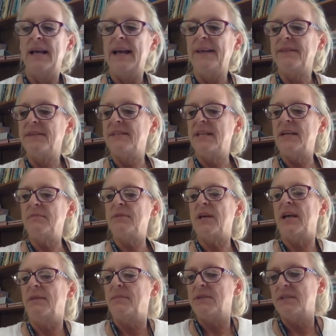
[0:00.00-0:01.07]
At the same
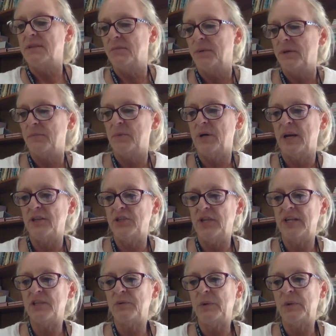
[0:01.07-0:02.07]
time as the book project,